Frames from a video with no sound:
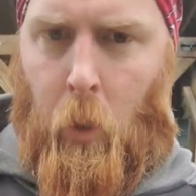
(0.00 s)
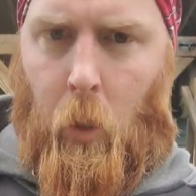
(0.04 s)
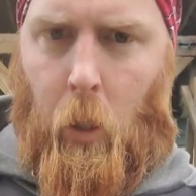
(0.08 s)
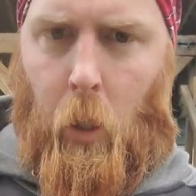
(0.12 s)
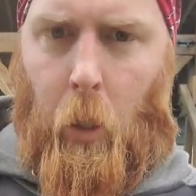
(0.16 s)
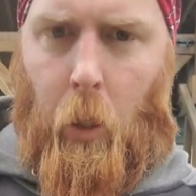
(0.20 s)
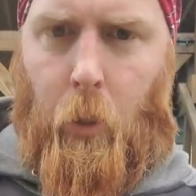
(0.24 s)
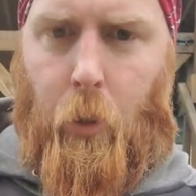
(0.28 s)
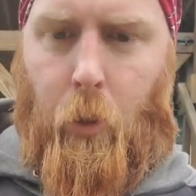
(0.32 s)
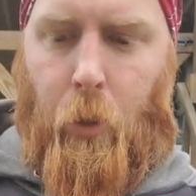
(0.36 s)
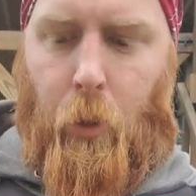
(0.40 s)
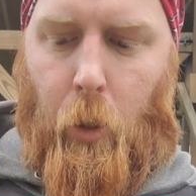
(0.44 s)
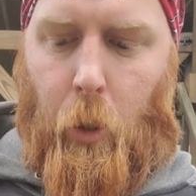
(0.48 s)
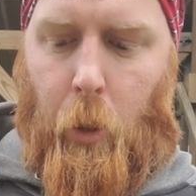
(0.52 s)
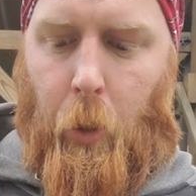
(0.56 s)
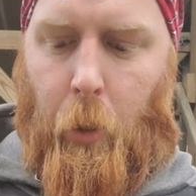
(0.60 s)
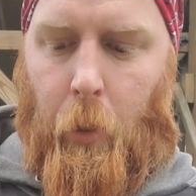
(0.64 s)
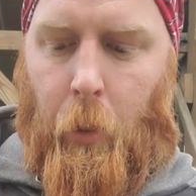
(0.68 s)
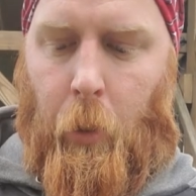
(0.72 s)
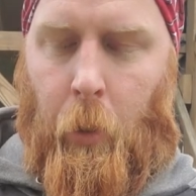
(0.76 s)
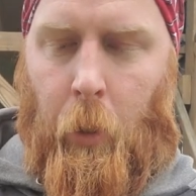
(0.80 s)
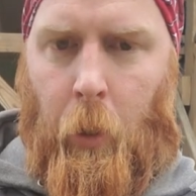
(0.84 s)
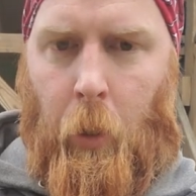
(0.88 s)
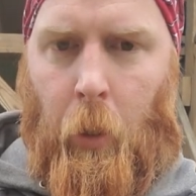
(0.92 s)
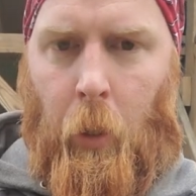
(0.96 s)
I start
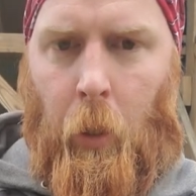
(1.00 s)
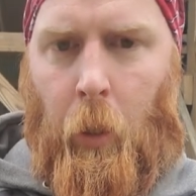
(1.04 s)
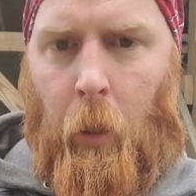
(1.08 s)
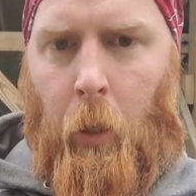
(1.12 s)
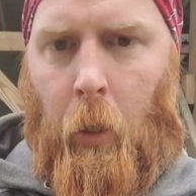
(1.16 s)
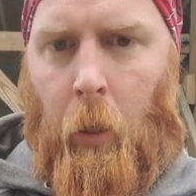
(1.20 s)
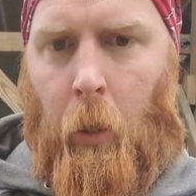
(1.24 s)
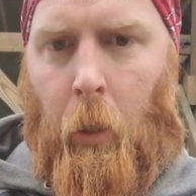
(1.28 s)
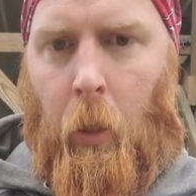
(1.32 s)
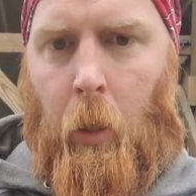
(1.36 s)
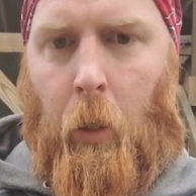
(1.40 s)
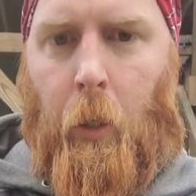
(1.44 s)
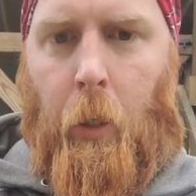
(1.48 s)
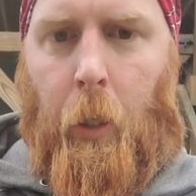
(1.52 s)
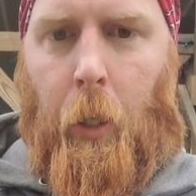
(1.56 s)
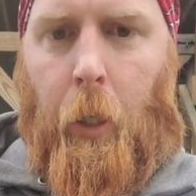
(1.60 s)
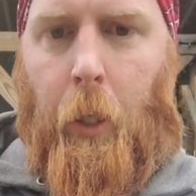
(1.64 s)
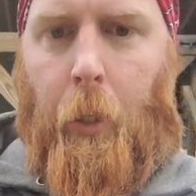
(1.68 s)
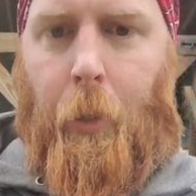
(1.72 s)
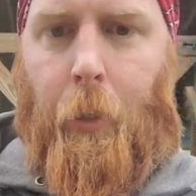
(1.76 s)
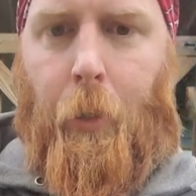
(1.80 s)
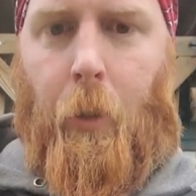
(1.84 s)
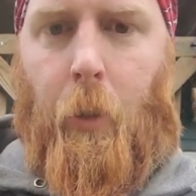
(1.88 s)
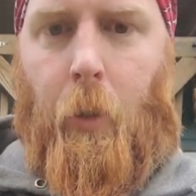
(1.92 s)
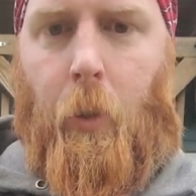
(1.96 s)

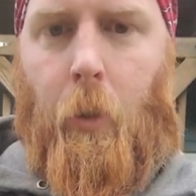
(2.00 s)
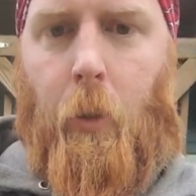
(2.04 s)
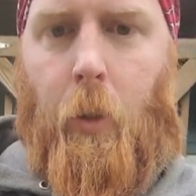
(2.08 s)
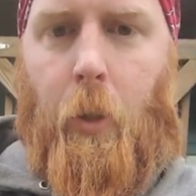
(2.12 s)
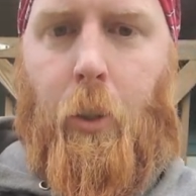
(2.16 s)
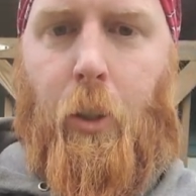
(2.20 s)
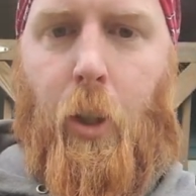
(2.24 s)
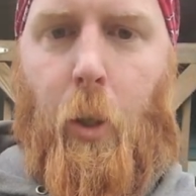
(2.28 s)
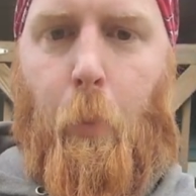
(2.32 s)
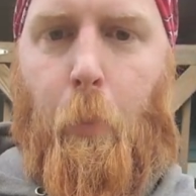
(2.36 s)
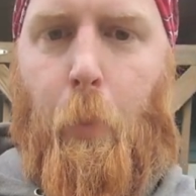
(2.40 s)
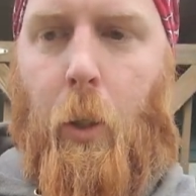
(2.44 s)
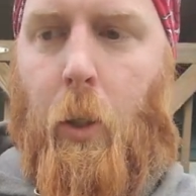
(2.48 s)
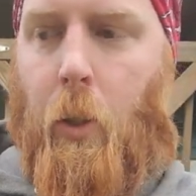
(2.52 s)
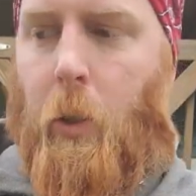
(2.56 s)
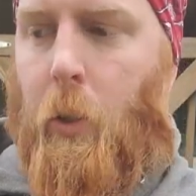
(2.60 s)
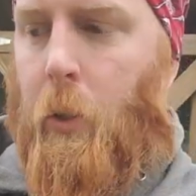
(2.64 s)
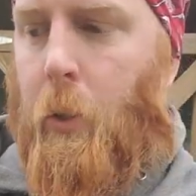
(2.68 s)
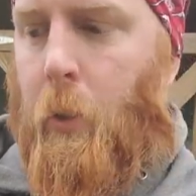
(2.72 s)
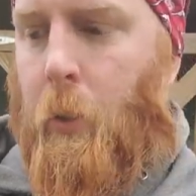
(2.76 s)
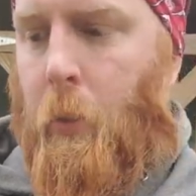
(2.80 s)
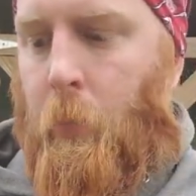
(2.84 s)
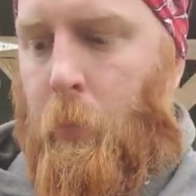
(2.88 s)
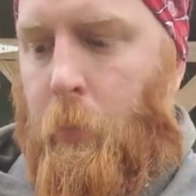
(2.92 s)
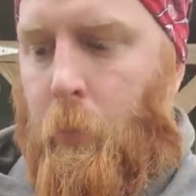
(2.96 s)
at the tip end.
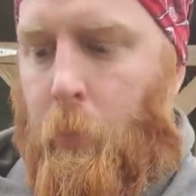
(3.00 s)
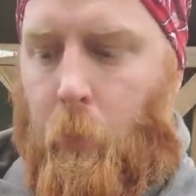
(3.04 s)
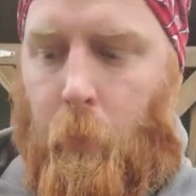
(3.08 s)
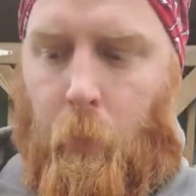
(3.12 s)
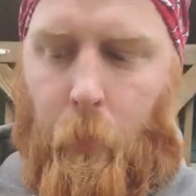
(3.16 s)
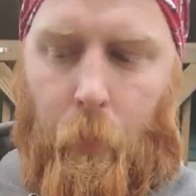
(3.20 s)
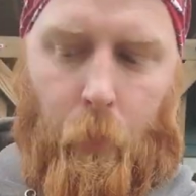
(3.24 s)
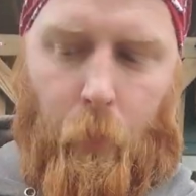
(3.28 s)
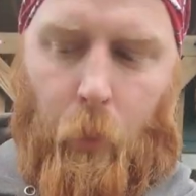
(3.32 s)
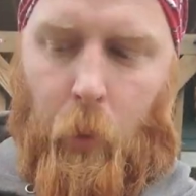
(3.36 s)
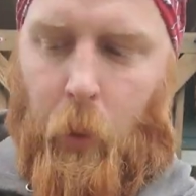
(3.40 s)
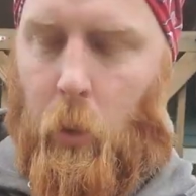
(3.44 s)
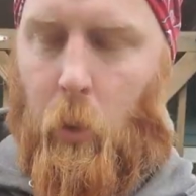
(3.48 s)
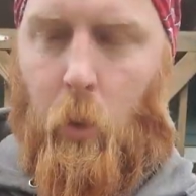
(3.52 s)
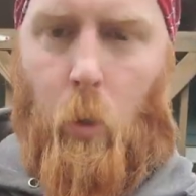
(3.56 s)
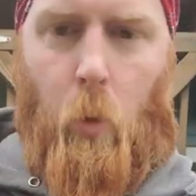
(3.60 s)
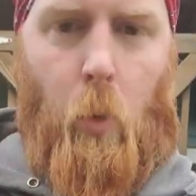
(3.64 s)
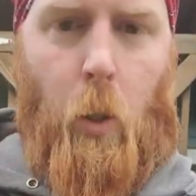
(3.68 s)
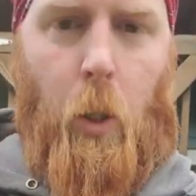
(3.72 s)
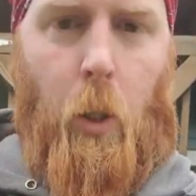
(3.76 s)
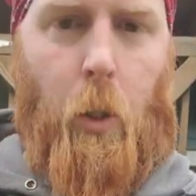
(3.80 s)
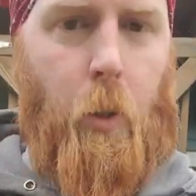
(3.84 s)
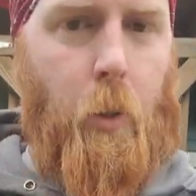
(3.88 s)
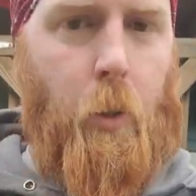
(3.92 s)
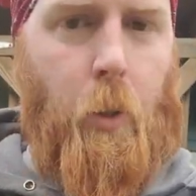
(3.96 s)
I don't know
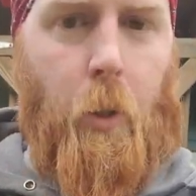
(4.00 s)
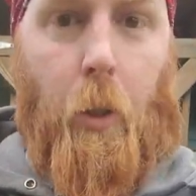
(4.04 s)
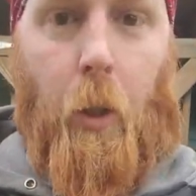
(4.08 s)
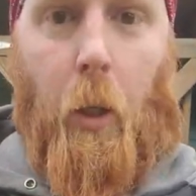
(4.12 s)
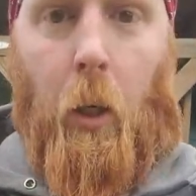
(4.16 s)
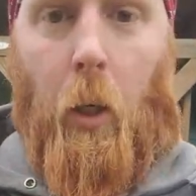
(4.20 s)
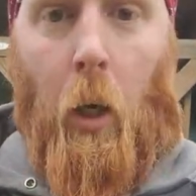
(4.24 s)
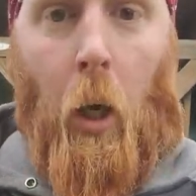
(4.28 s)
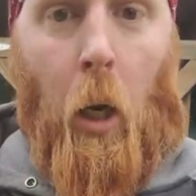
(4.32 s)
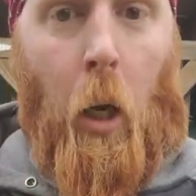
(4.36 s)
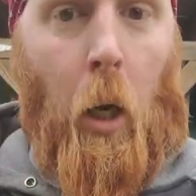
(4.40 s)
why I just did that.